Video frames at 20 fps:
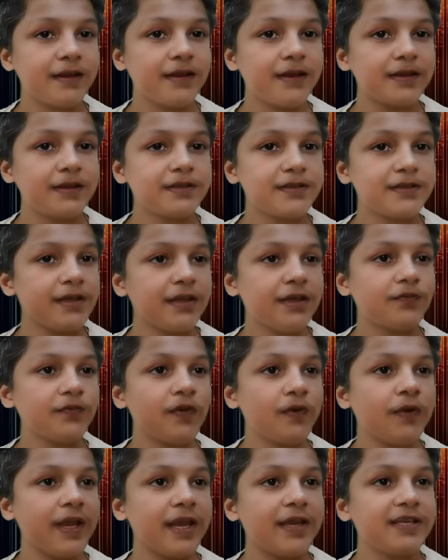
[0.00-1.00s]
See if you
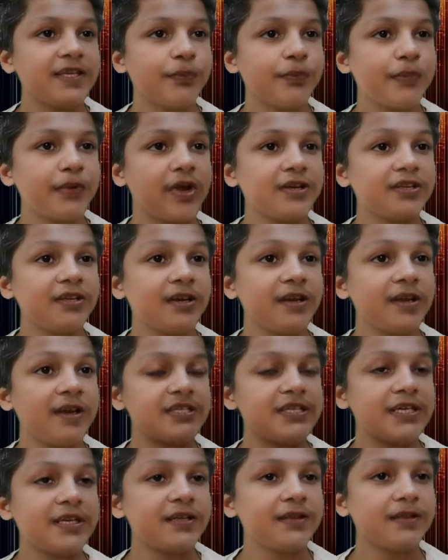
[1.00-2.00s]
can spot the
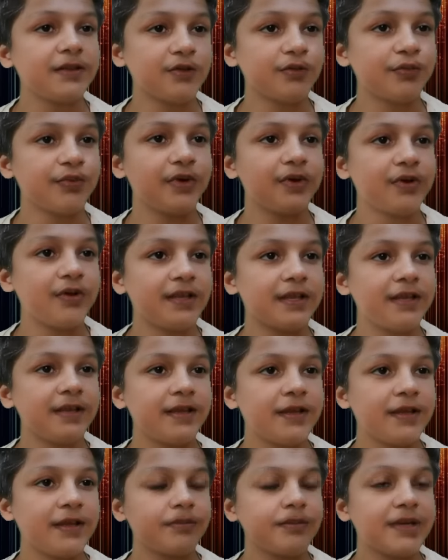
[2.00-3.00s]
logical loophole.
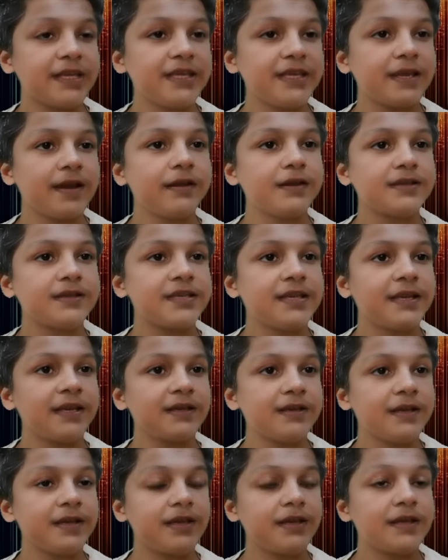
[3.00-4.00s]
Matthias
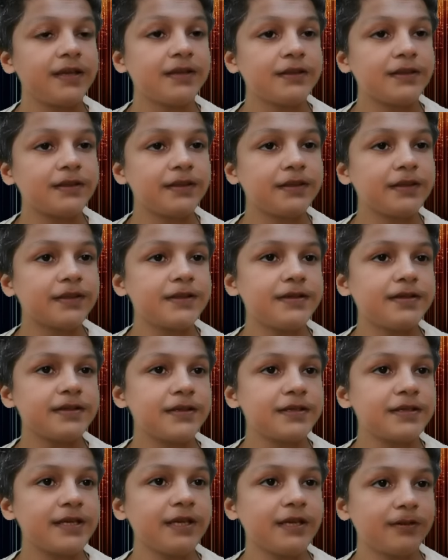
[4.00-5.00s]
and this
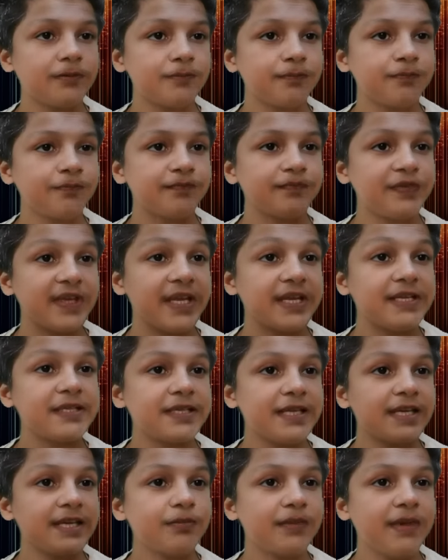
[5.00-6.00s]
team, his
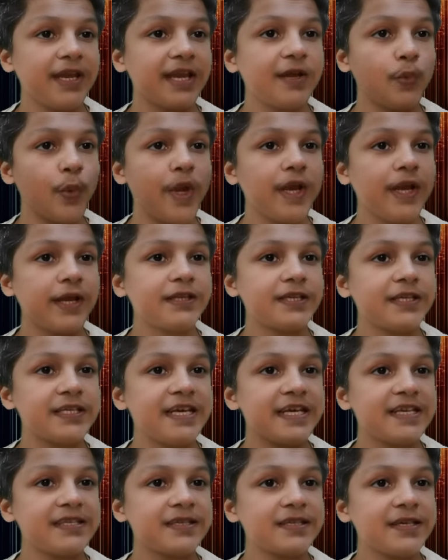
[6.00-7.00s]
team invade the
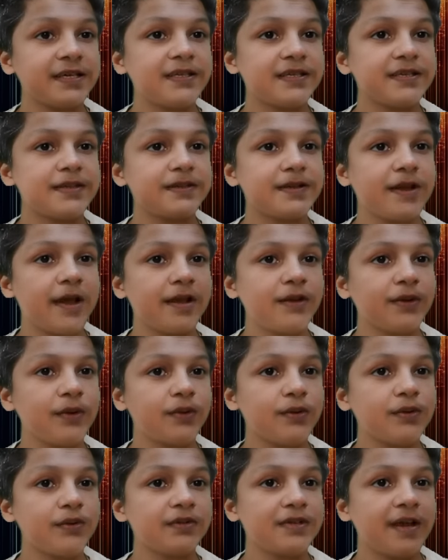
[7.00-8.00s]
desert
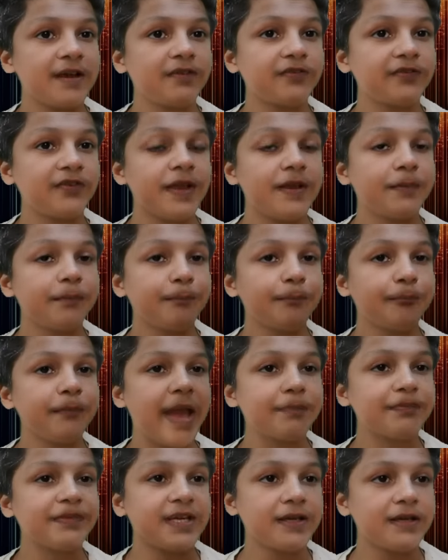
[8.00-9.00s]
stronghold of
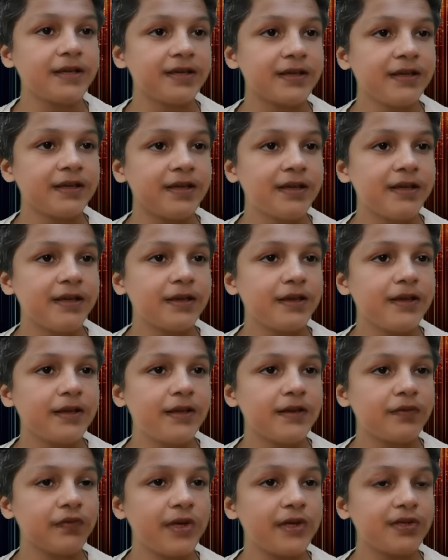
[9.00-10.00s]
Memnon,
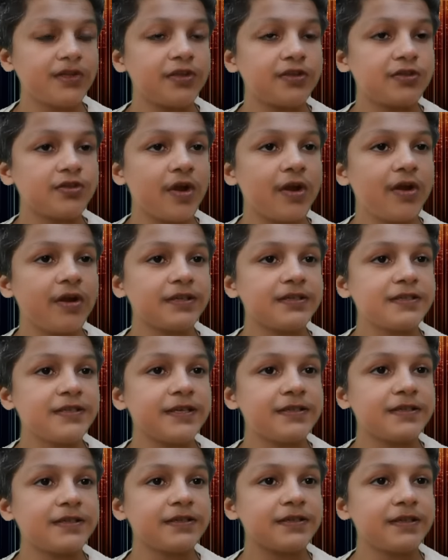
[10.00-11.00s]
where the
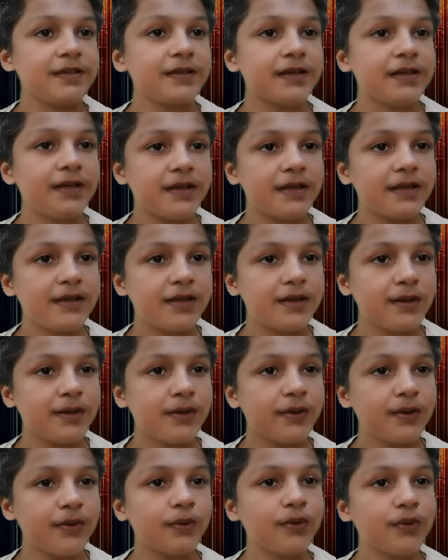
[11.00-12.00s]
Scourges
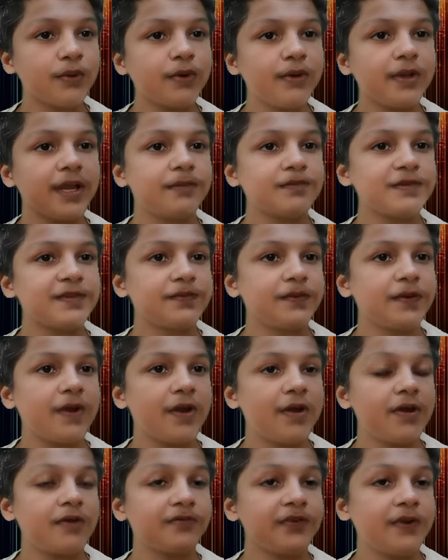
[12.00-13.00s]
who comes
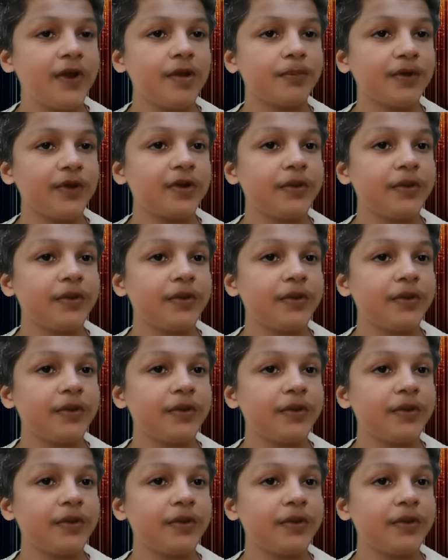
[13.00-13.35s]
from or